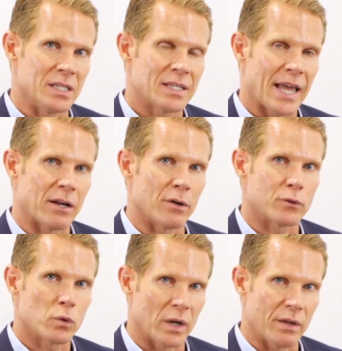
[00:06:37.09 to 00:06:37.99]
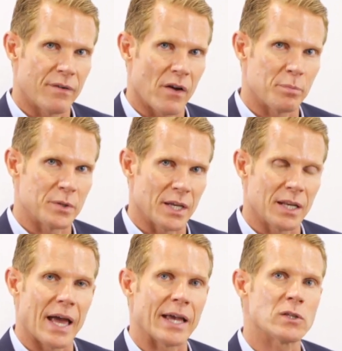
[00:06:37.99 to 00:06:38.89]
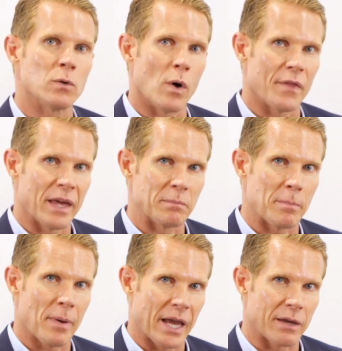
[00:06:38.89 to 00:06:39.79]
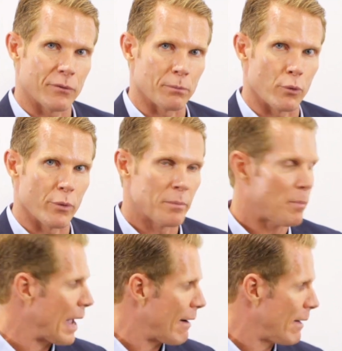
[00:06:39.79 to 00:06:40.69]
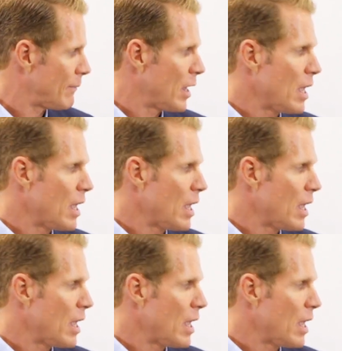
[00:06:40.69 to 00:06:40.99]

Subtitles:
discount of 25% as to what they'd be paying from grid power,